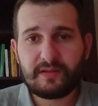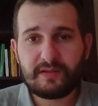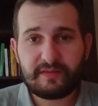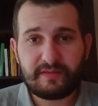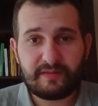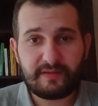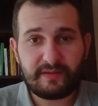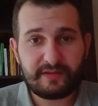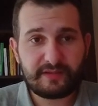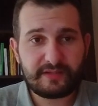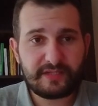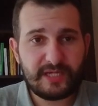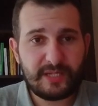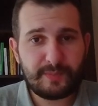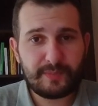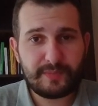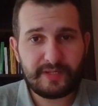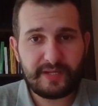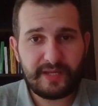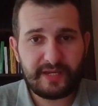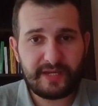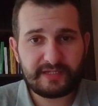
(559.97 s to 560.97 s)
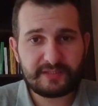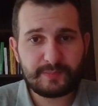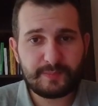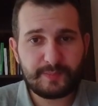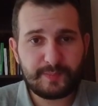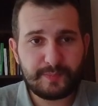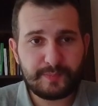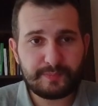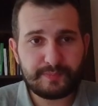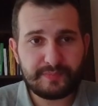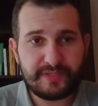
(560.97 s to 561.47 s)
Then came knight
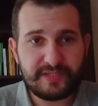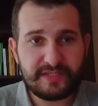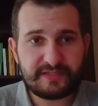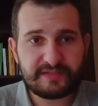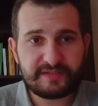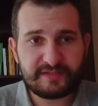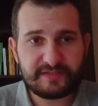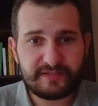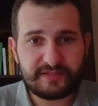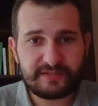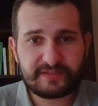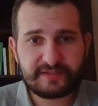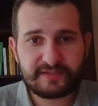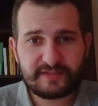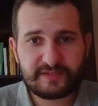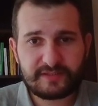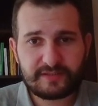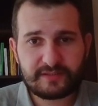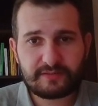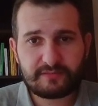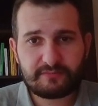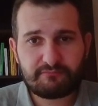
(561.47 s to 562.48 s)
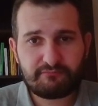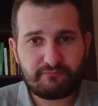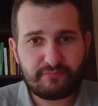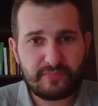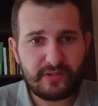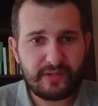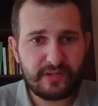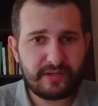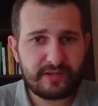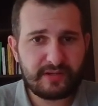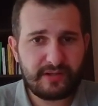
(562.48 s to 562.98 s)
b6
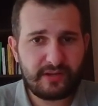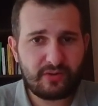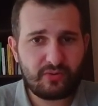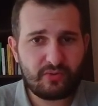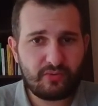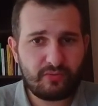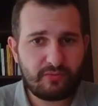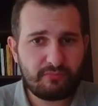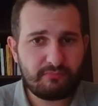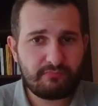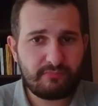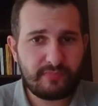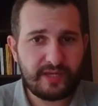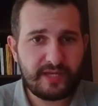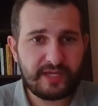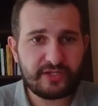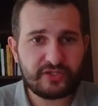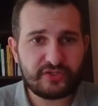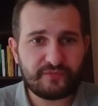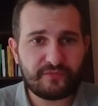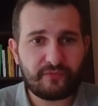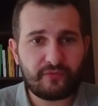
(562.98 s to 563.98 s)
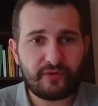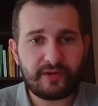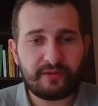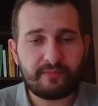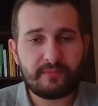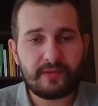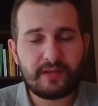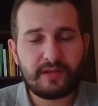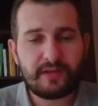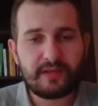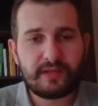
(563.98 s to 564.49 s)
and now h3.
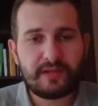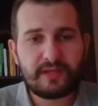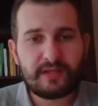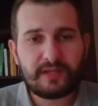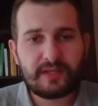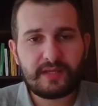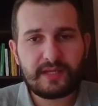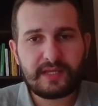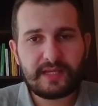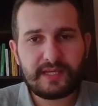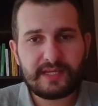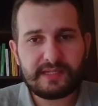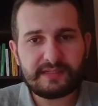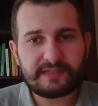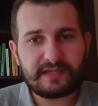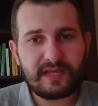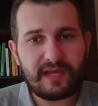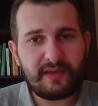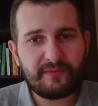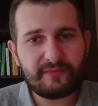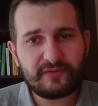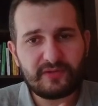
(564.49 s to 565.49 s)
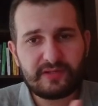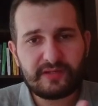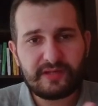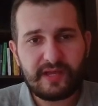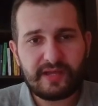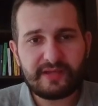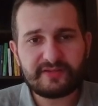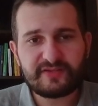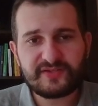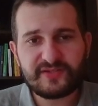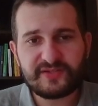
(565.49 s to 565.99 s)
And after
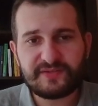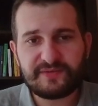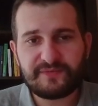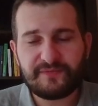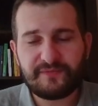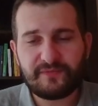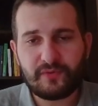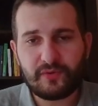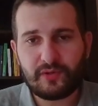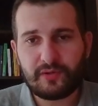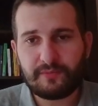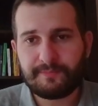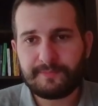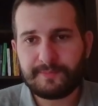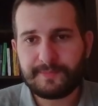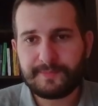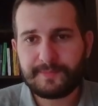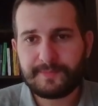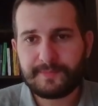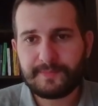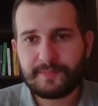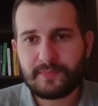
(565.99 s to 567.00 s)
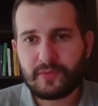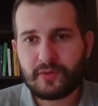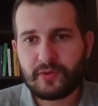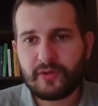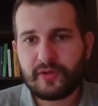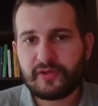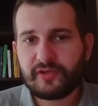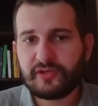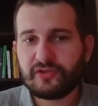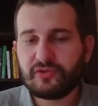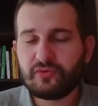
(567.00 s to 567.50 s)
knight c4,
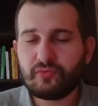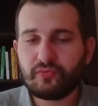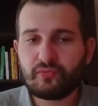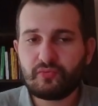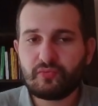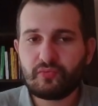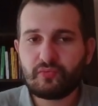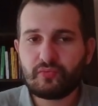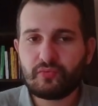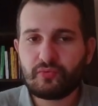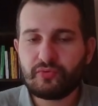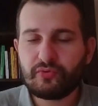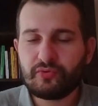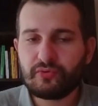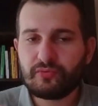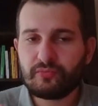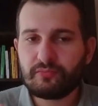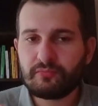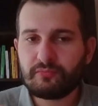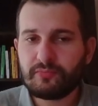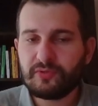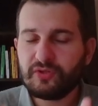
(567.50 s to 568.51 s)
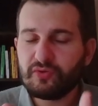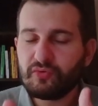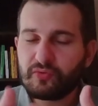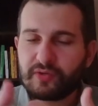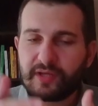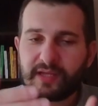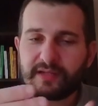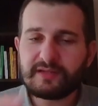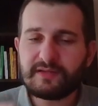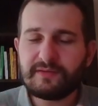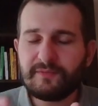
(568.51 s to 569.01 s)
you
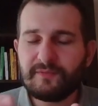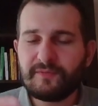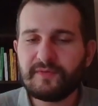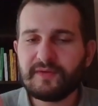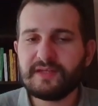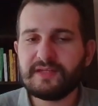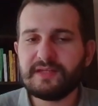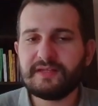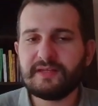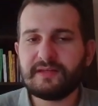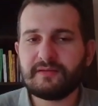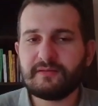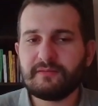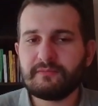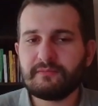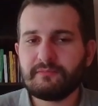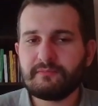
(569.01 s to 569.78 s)
get the feeling,